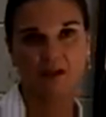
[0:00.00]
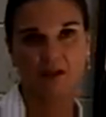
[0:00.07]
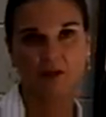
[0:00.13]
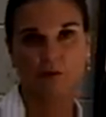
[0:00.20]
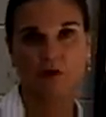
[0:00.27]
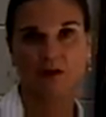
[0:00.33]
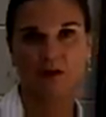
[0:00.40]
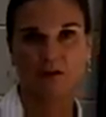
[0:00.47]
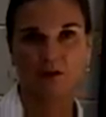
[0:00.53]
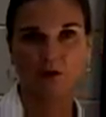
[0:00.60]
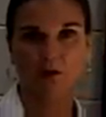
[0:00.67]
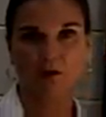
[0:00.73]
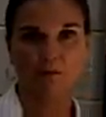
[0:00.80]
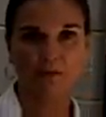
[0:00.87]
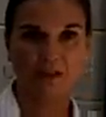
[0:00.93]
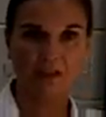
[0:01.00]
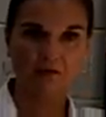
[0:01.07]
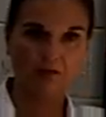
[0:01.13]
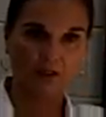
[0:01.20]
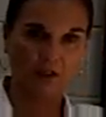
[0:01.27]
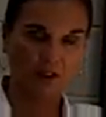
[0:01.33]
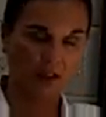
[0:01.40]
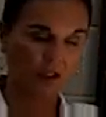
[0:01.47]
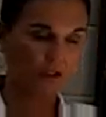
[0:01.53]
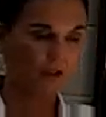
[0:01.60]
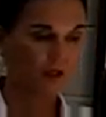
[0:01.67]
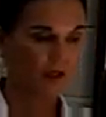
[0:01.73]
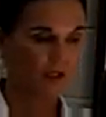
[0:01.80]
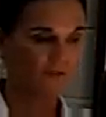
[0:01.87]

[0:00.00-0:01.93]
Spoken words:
plate, and you want it to go up evenly.